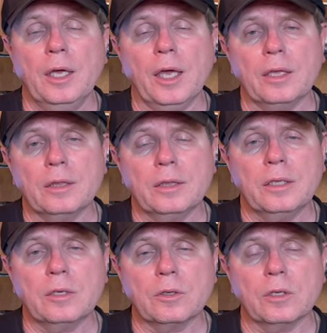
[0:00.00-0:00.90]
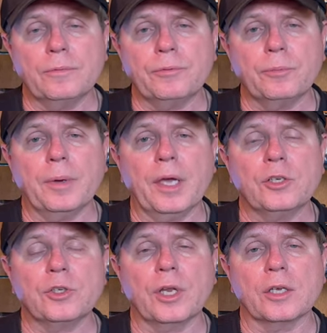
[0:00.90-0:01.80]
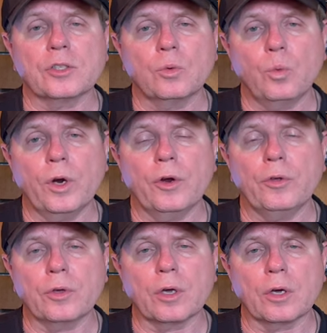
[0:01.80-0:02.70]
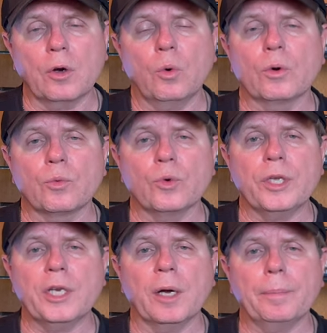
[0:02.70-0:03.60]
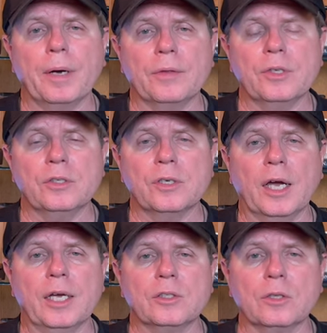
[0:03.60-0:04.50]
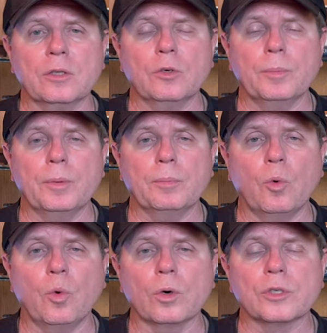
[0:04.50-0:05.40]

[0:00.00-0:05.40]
a little information as to where you can go and read up on these guys a little bit more,